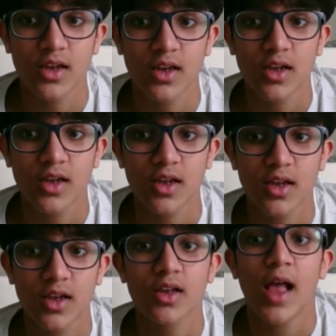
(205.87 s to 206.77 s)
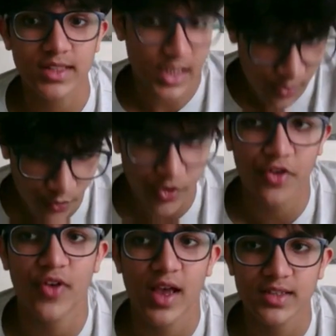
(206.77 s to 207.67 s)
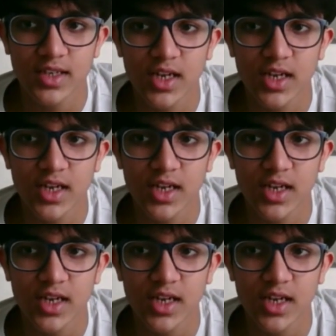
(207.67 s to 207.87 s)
As you guys can see, he very fast does.